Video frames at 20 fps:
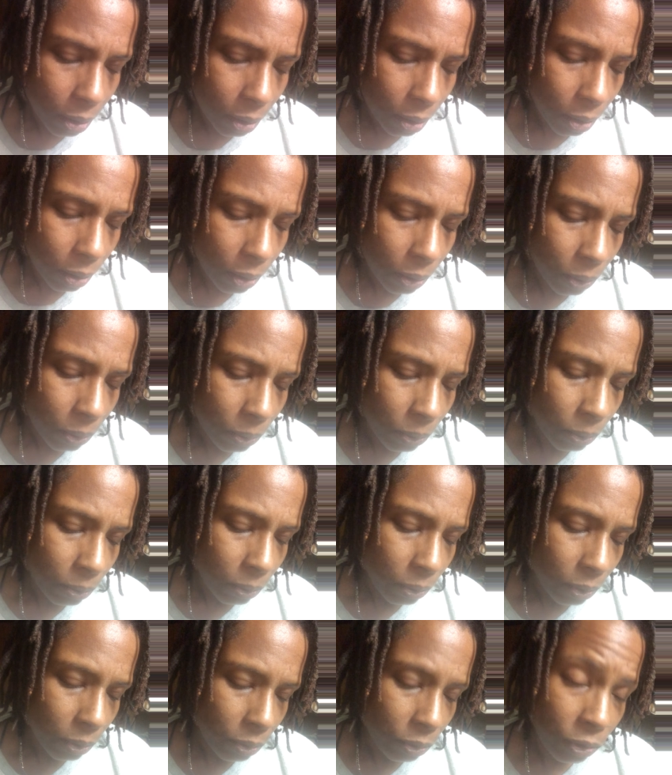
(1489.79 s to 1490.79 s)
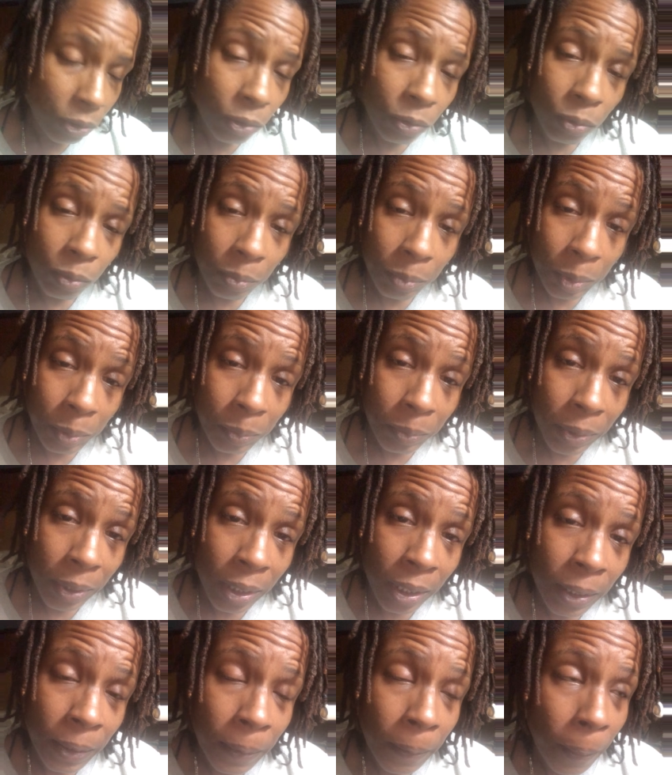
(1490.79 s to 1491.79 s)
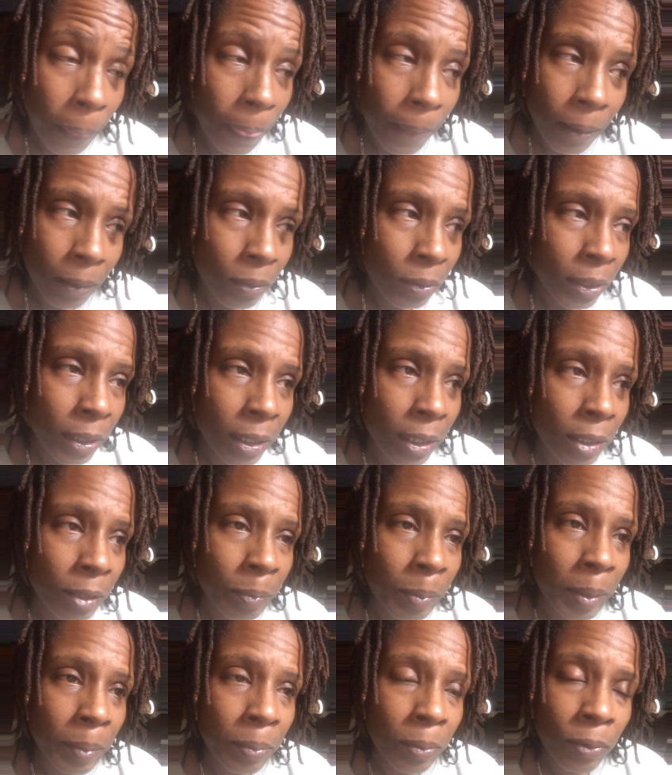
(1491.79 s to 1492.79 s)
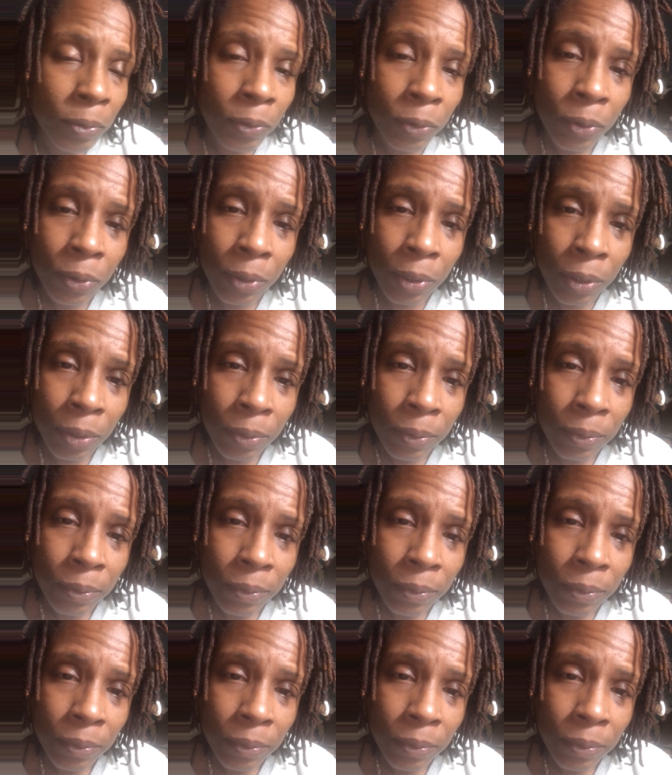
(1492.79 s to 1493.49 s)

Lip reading: So just remember that. Don't let these people fool you.